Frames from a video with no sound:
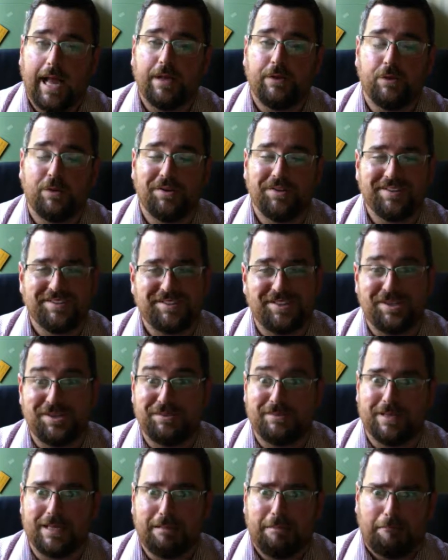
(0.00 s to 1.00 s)

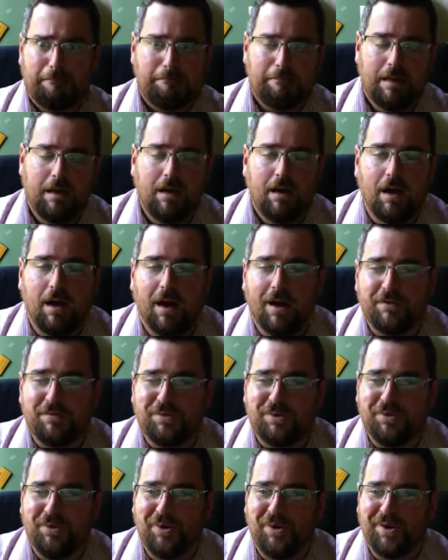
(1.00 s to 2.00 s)
excuse me,
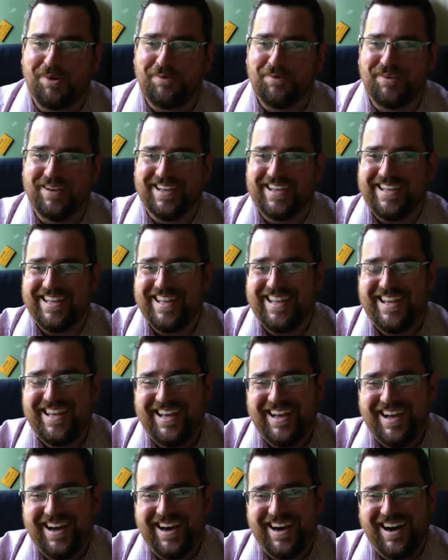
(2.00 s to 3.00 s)
for 1 week.
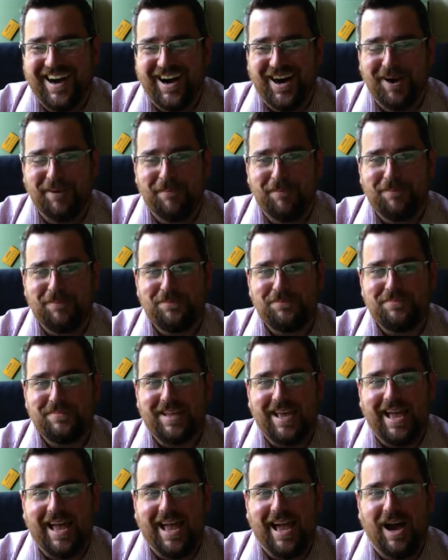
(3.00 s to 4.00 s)

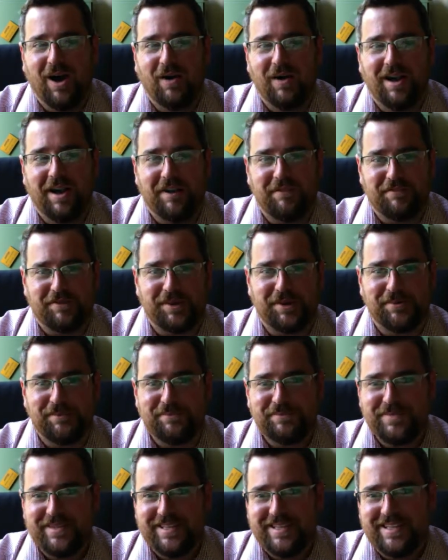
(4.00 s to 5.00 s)
However,
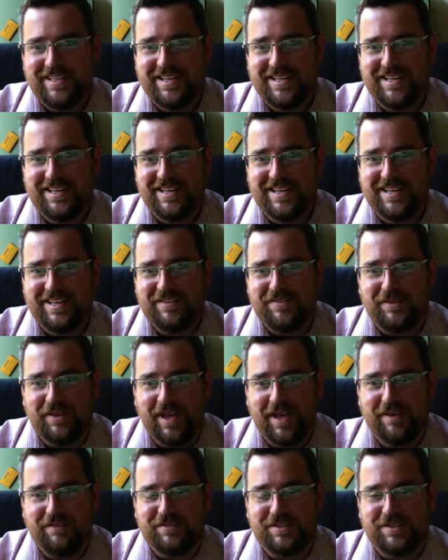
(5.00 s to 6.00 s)
if you
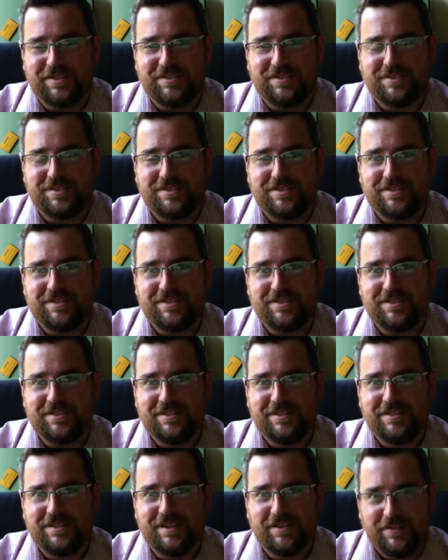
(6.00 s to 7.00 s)
have
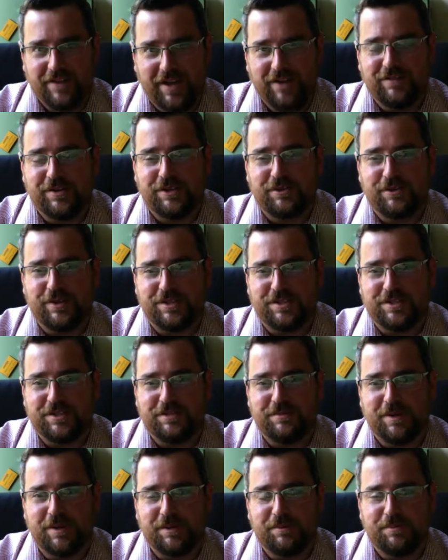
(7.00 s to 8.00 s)
any questions
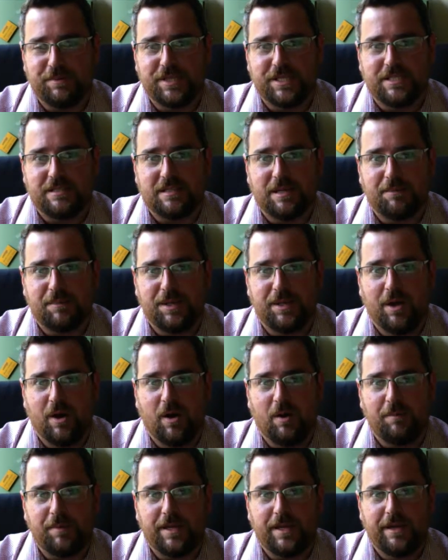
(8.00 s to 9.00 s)
about it, please let me know.
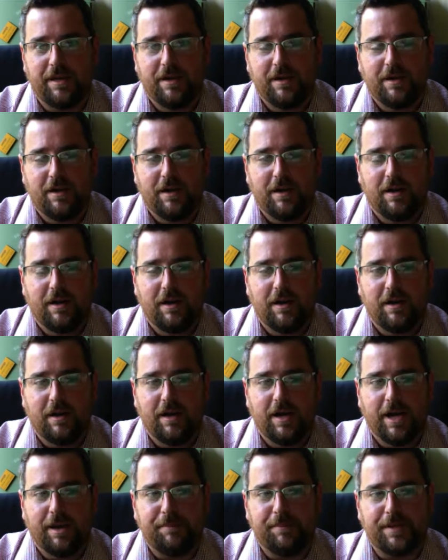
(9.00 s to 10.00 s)
I'll be
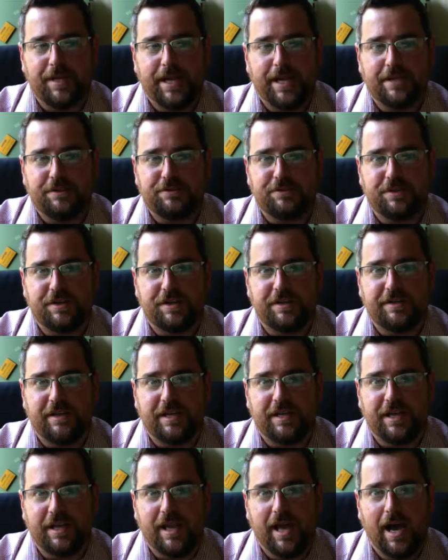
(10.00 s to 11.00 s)
happy to answer
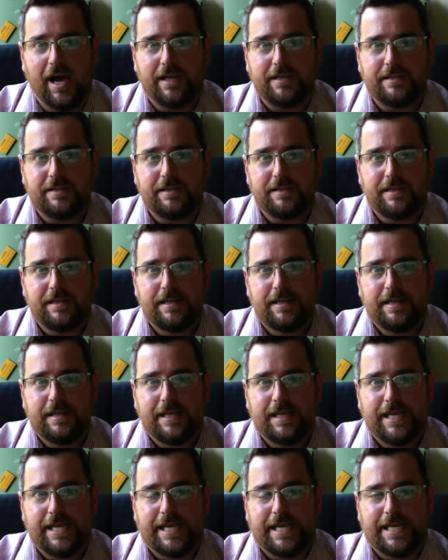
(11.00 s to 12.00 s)
anything you got.
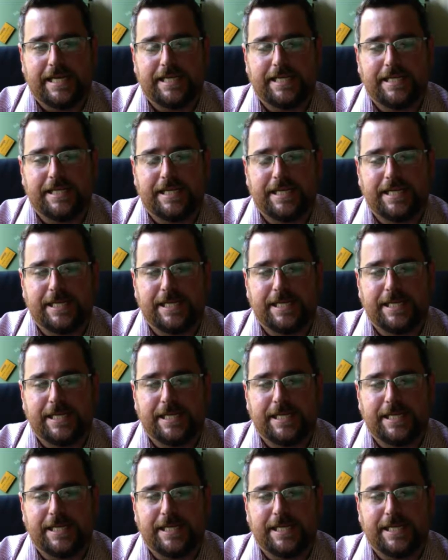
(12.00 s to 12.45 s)
And